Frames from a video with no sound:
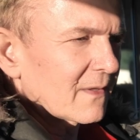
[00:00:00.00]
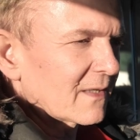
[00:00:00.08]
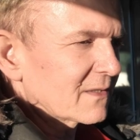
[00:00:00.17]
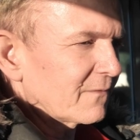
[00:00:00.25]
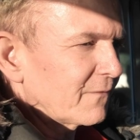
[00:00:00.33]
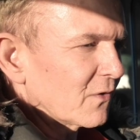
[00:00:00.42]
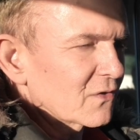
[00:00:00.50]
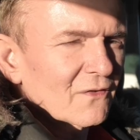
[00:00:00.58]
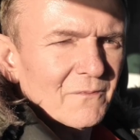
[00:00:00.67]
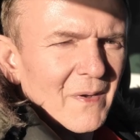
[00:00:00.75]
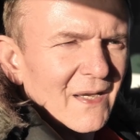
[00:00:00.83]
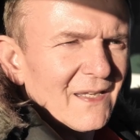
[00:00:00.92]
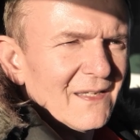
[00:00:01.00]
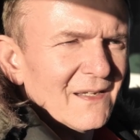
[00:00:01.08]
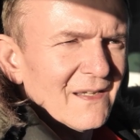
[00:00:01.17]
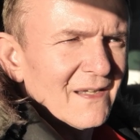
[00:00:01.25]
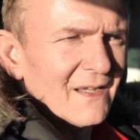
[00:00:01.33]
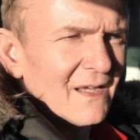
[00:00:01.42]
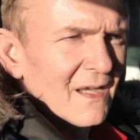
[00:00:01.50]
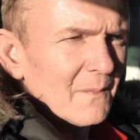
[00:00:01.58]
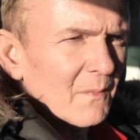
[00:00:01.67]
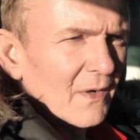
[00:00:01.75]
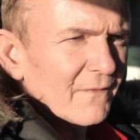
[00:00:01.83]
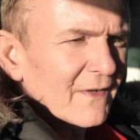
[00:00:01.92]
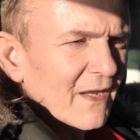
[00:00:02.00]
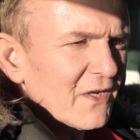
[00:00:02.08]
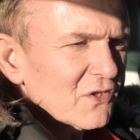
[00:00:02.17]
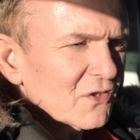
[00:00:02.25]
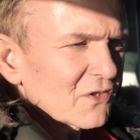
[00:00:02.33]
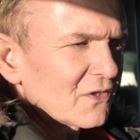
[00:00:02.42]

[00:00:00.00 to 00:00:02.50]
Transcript: that's the first of many modifications